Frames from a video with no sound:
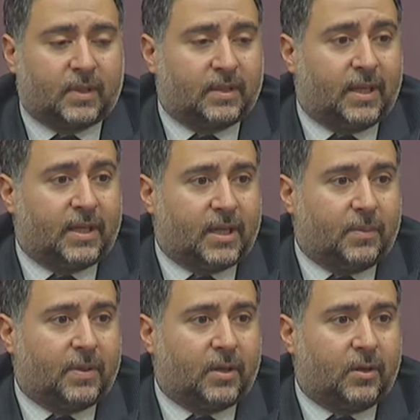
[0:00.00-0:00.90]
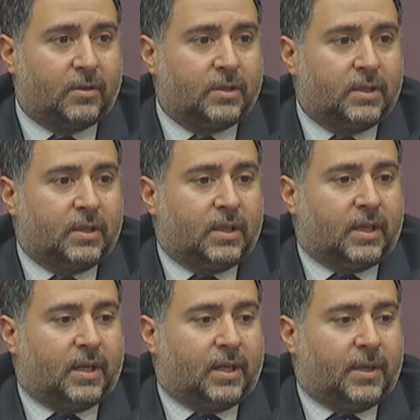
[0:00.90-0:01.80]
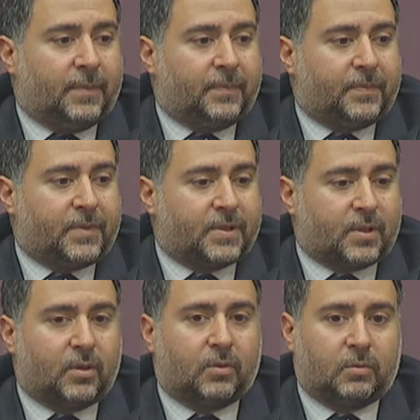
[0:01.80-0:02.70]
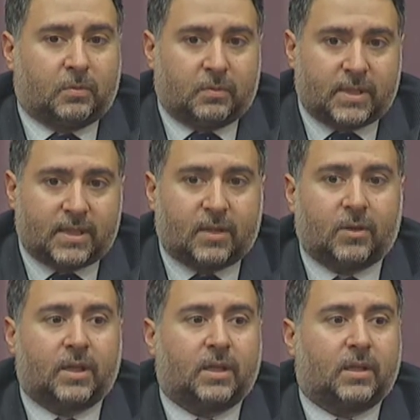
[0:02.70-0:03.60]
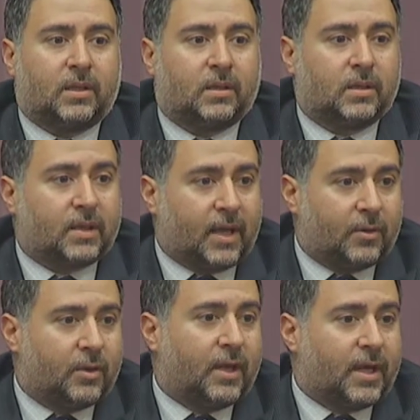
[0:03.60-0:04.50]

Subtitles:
letting up at all. So Syria, countering